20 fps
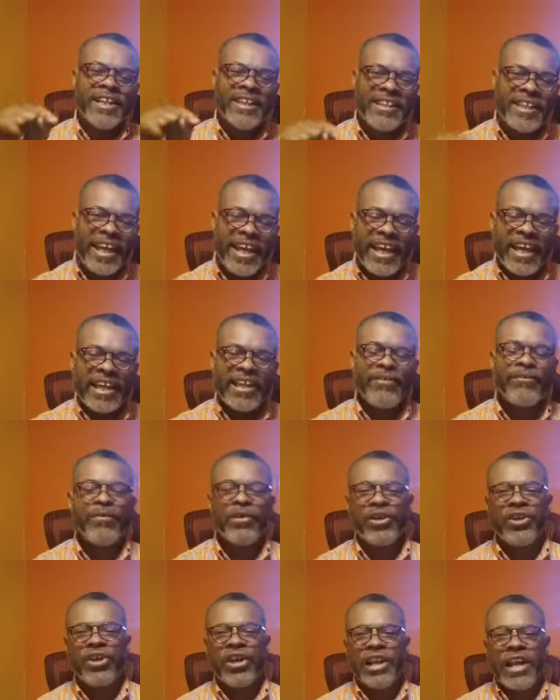daily for
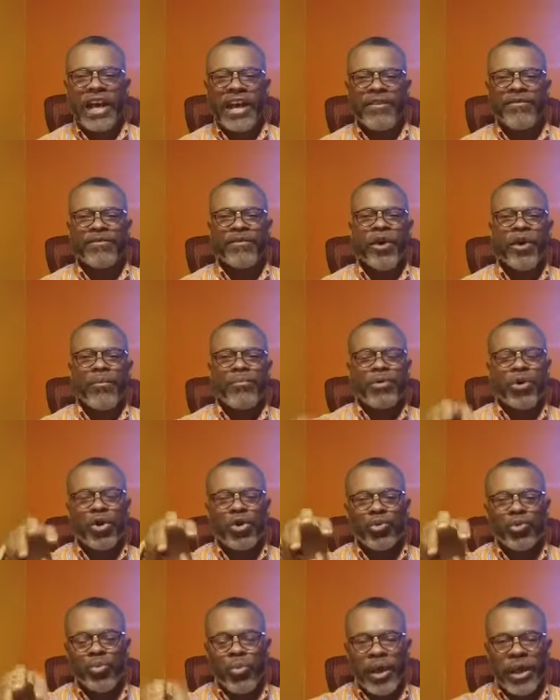your life.
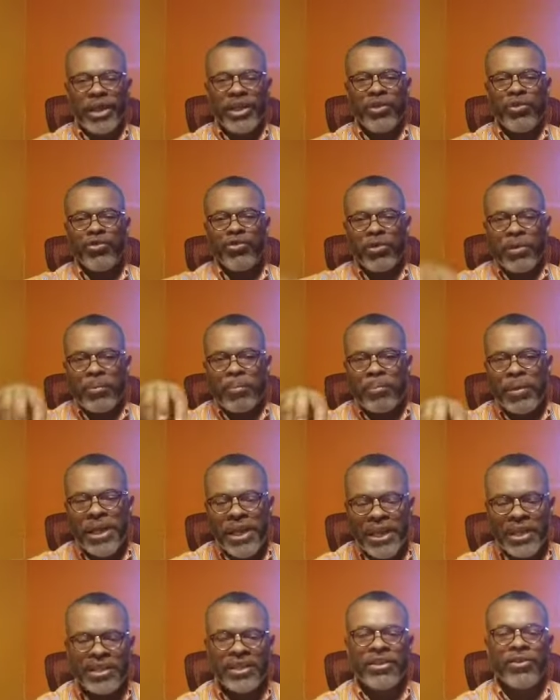Because when you
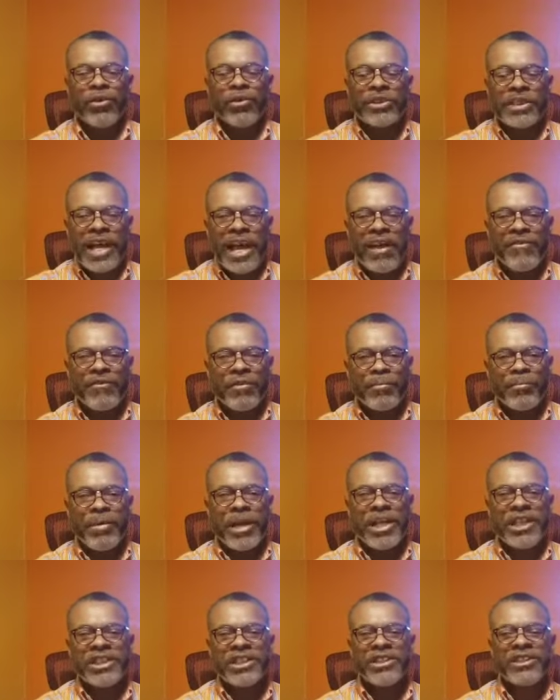repeat those
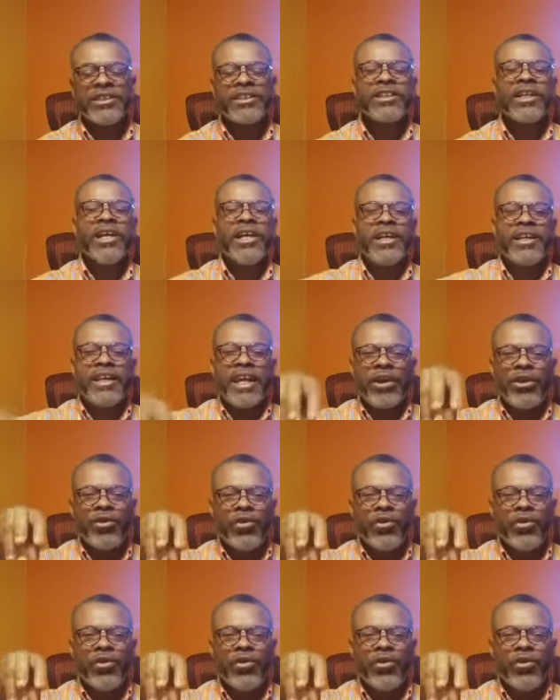affirmations that